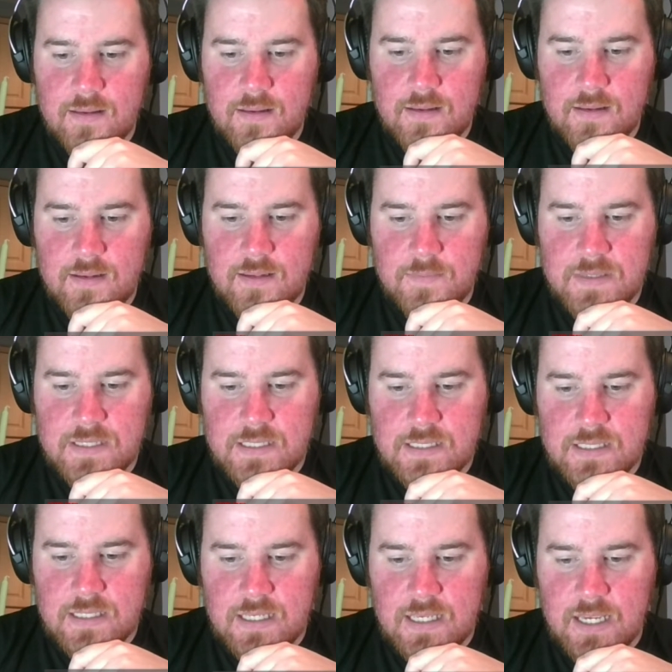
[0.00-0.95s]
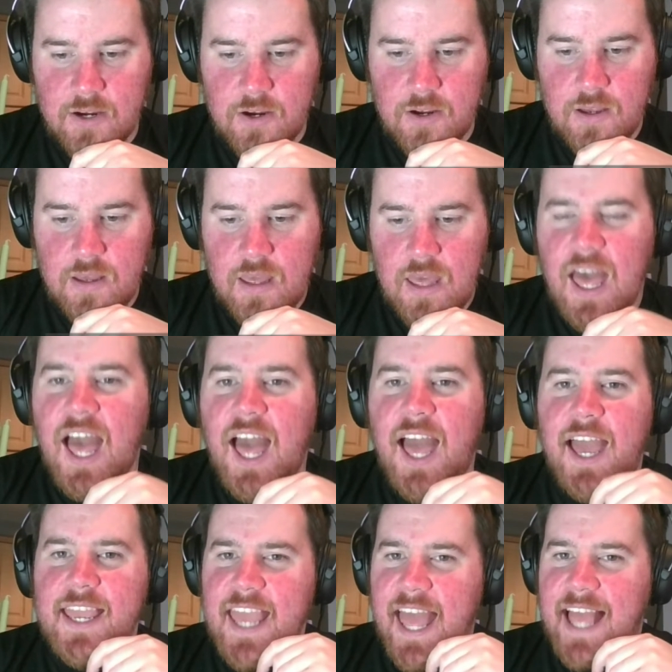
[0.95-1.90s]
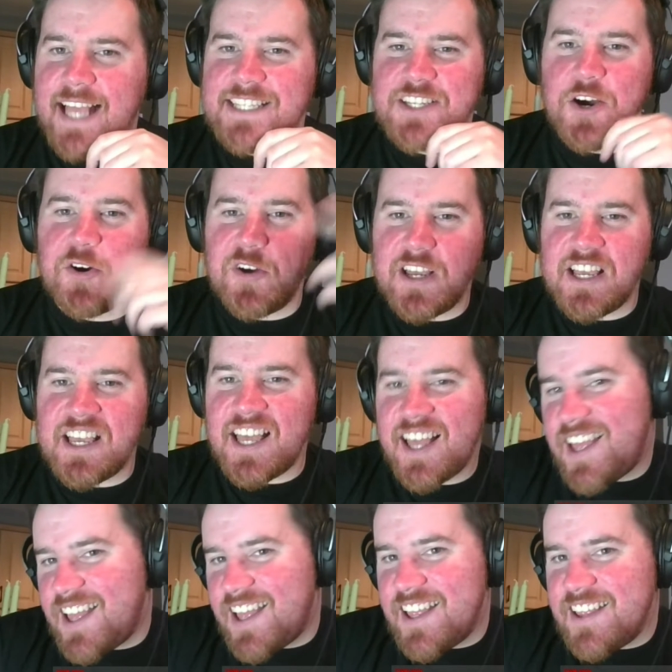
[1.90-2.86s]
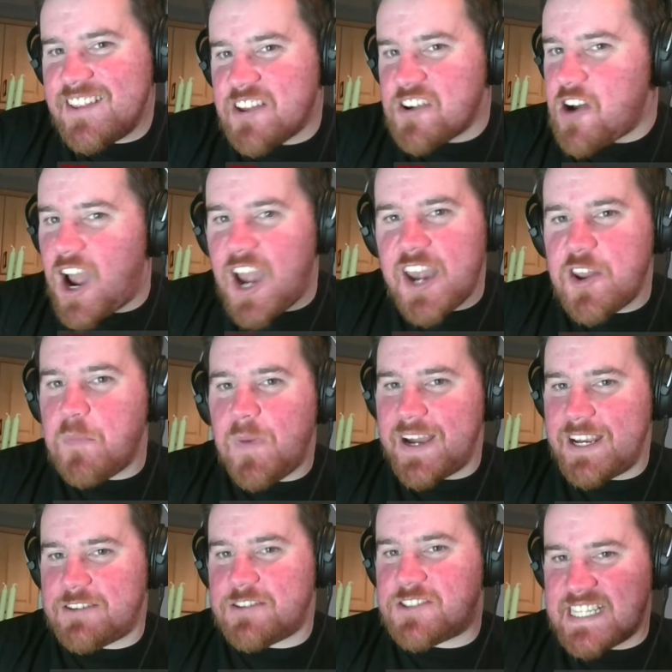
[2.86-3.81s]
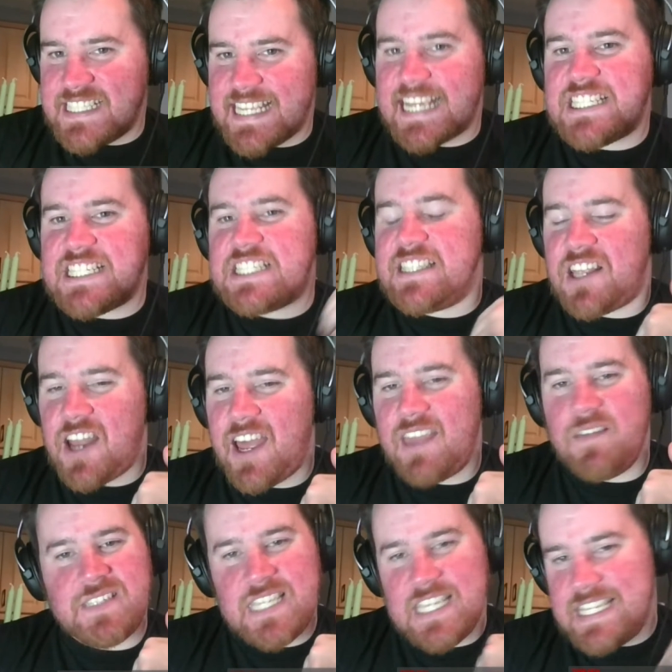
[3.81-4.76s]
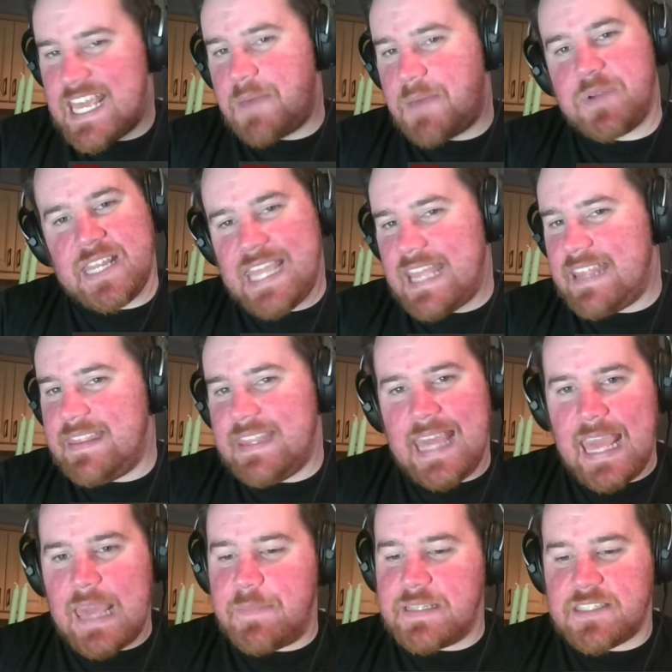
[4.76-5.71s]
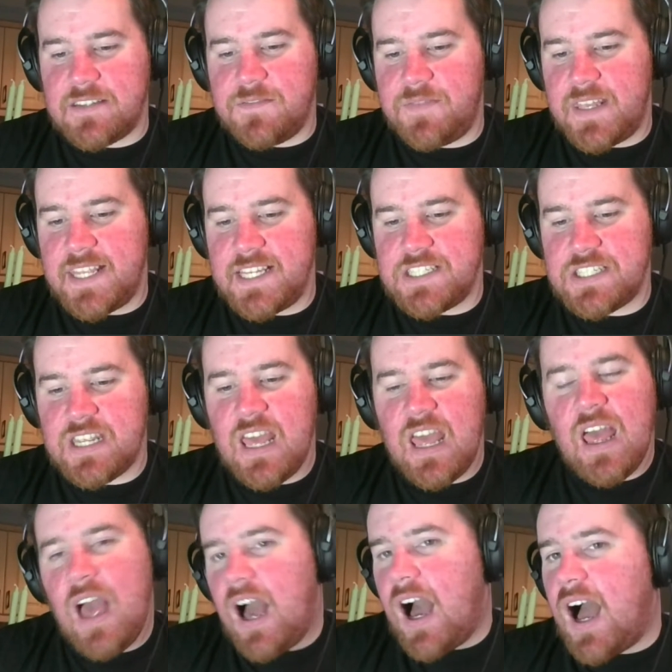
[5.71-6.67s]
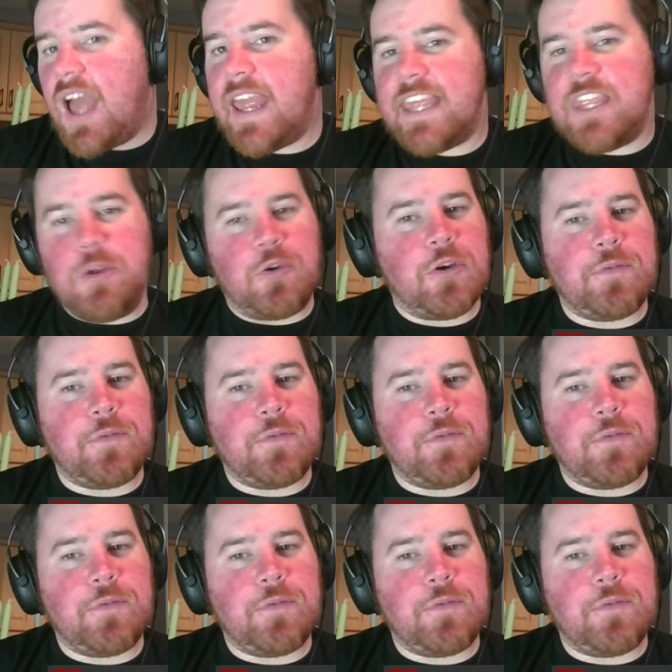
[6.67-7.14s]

me see here. So there are no microtransactions that I have seen yet, but again, the game isn't finished. You could